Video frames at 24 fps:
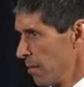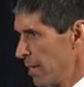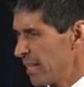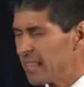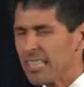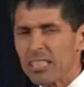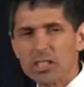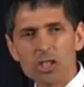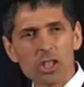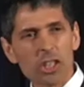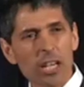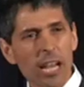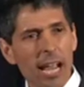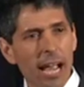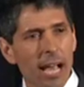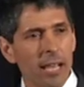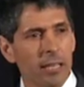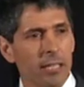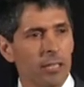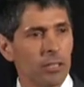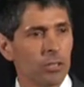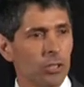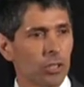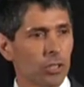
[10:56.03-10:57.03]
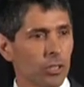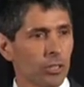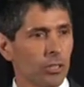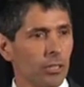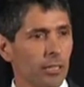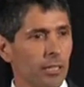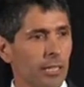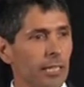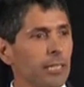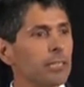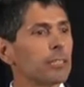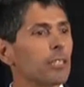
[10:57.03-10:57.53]
And the challenge
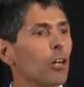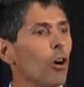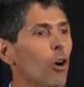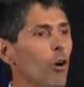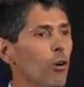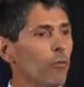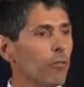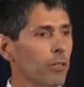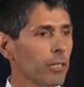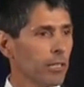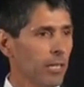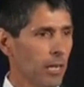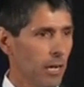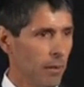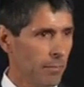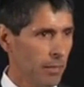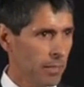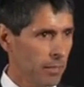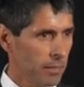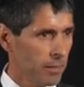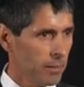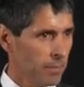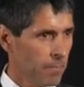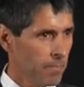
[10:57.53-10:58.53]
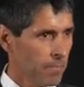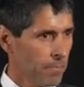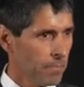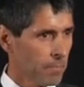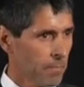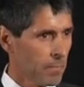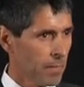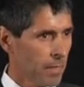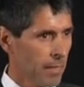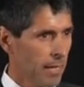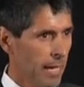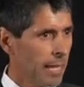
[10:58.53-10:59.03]
is to overcome it.
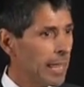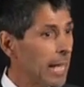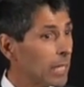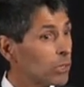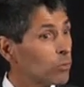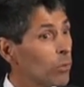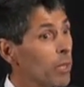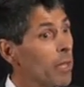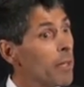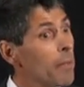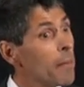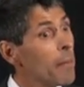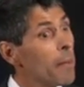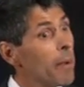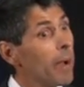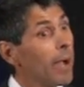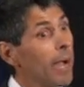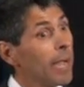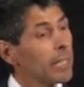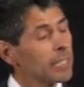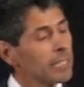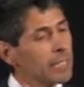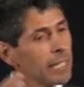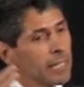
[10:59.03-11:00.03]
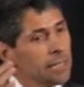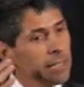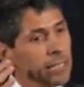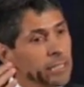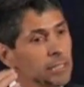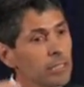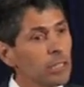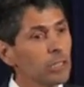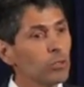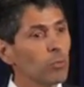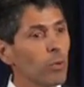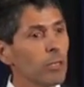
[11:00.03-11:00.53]
And that's what I said,
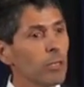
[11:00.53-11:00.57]
this is